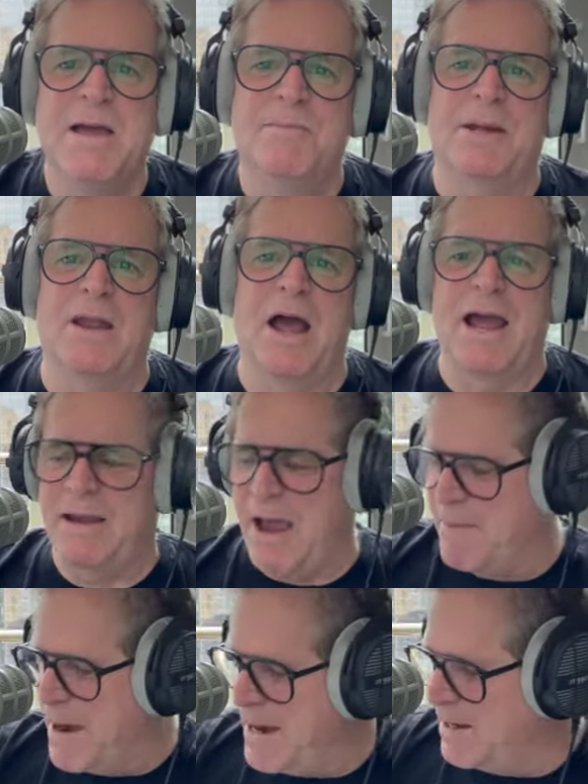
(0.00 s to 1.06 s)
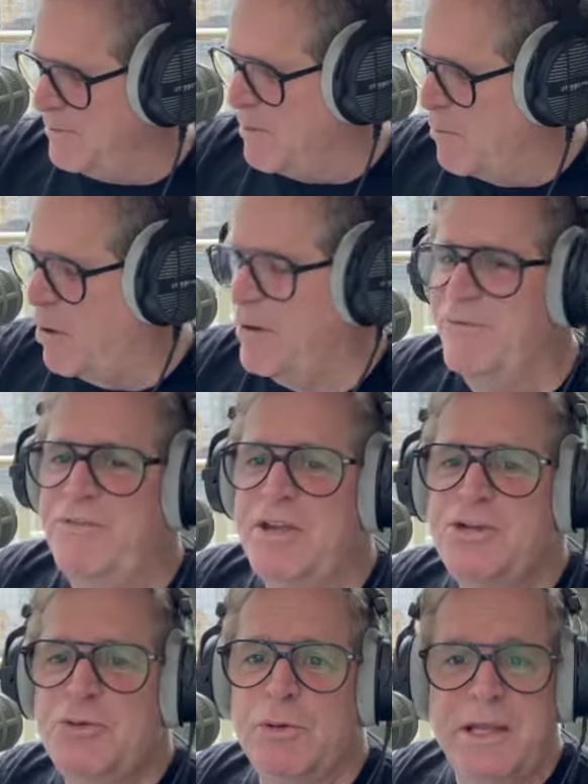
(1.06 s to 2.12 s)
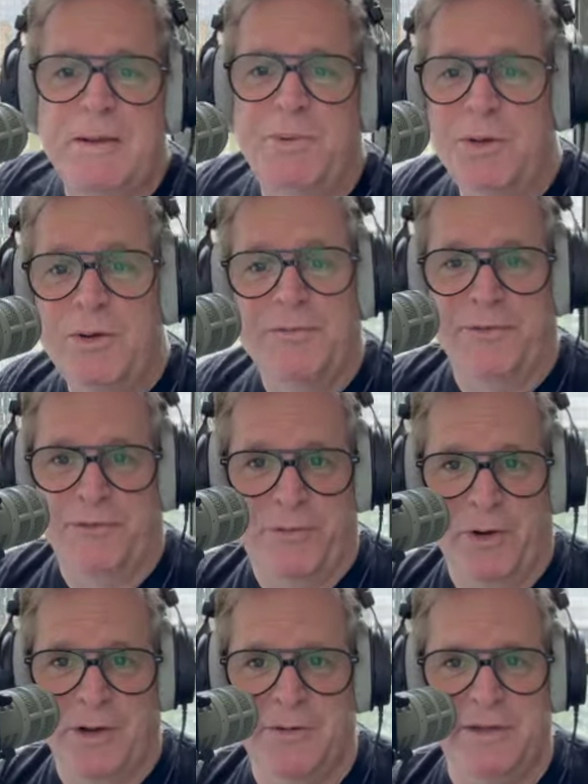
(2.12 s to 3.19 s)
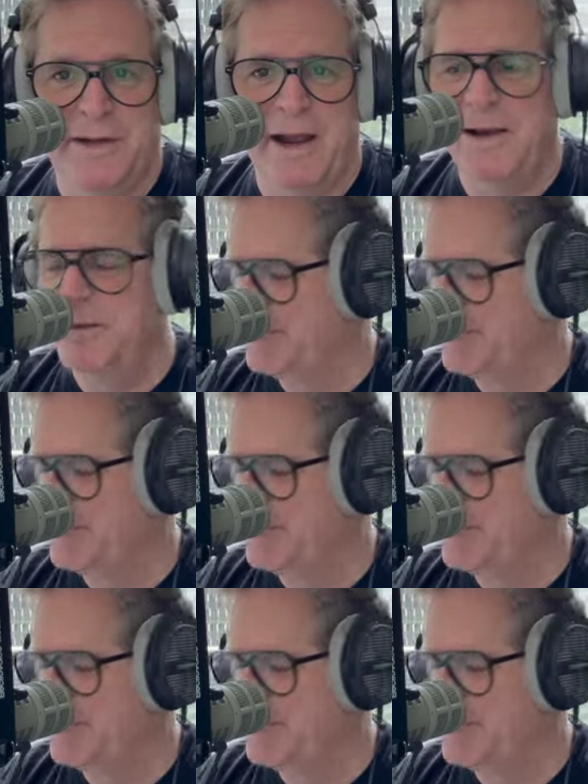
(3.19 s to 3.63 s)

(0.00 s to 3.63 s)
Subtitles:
but I made it more visually beautiful for you today.